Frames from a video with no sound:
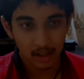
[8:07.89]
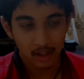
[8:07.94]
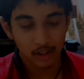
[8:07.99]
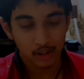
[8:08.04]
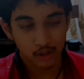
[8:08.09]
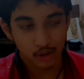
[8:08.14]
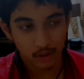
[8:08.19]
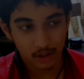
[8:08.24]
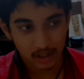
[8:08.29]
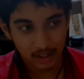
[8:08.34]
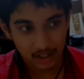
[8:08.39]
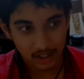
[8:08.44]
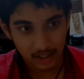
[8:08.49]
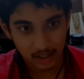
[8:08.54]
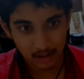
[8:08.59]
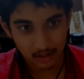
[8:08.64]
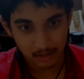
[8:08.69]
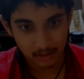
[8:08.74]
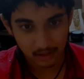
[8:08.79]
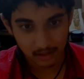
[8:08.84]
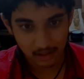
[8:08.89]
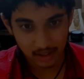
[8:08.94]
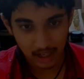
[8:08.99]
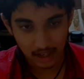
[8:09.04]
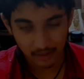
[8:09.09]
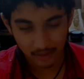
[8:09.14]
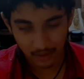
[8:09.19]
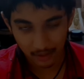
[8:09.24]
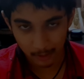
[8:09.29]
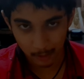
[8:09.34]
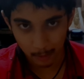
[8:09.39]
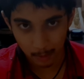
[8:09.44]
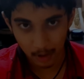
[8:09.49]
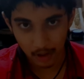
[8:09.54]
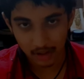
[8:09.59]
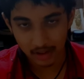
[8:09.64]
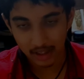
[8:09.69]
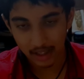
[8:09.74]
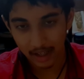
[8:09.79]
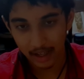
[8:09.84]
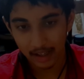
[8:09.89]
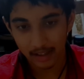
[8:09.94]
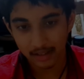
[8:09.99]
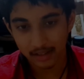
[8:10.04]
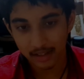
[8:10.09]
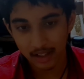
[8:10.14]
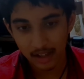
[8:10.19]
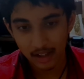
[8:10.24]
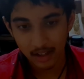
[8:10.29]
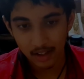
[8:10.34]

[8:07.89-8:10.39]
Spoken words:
So it kind of gives birth, I guess.